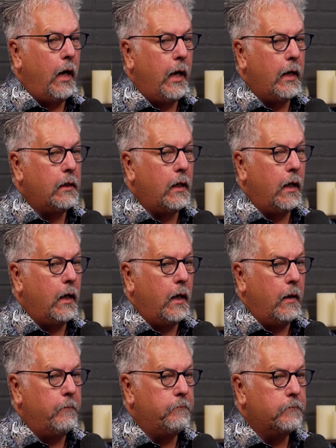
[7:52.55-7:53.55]
And,
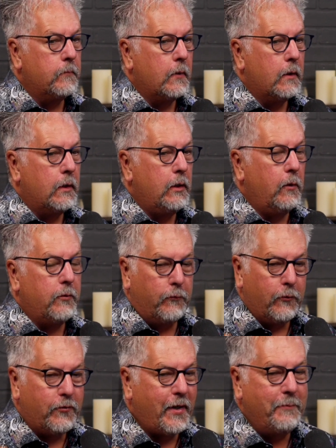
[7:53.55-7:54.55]

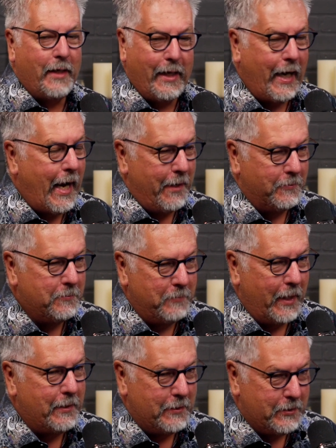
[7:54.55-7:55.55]
the first time that I ever
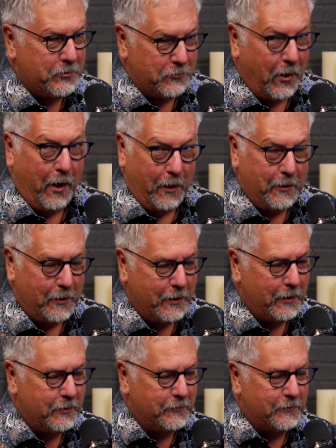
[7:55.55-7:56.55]
met Ron
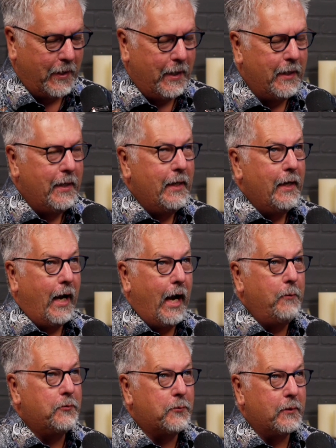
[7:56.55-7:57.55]
is I
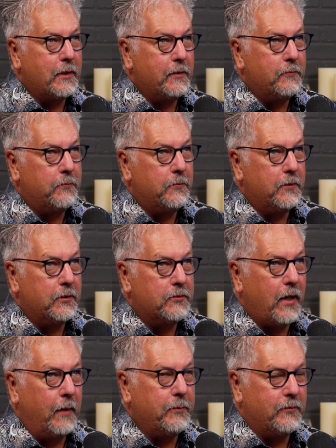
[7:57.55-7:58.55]
was working
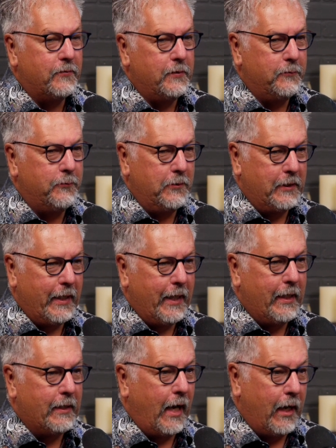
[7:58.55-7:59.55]
for Toppet
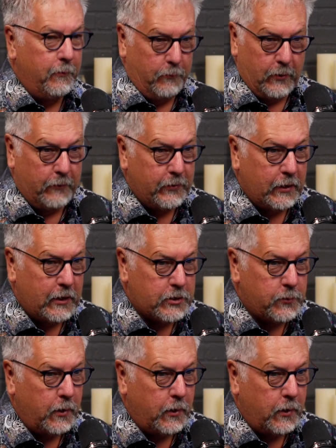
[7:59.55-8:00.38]
Seafood, and I living in